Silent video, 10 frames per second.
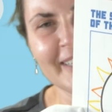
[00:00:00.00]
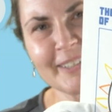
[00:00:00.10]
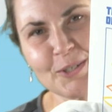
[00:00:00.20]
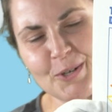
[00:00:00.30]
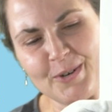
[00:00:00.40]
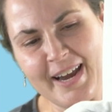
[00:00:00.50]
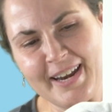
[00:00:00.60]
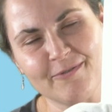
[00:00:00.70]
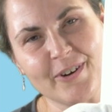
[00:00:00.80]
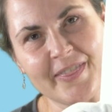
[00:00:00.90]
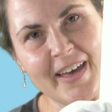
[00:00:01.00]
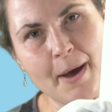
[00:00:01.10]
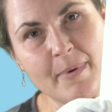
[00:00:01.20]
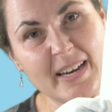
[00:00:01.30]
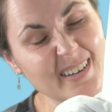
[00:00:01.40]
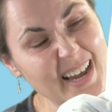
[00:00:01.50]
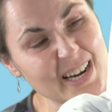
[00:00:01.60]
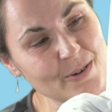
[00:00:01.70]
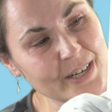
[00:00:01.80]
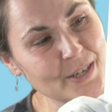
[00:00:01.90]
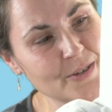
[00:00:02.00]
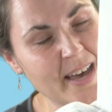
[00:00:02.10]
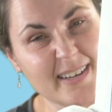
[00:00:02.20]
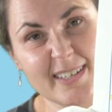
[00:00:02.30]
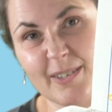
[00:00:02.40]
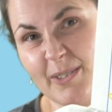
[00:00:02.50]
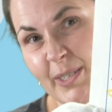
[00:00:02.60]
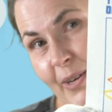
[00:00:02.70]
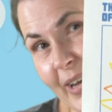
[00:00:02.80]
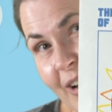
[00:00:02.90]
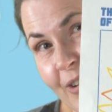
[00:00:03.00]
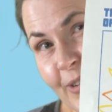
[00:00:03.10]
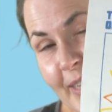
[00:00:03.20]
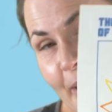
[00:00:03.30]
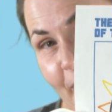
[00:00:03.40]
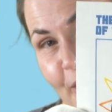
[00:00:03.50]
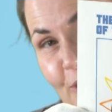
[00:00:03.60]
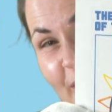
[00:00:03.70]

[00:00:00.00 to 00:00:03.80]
little creative with them, and, and you can do that too. So here's a picture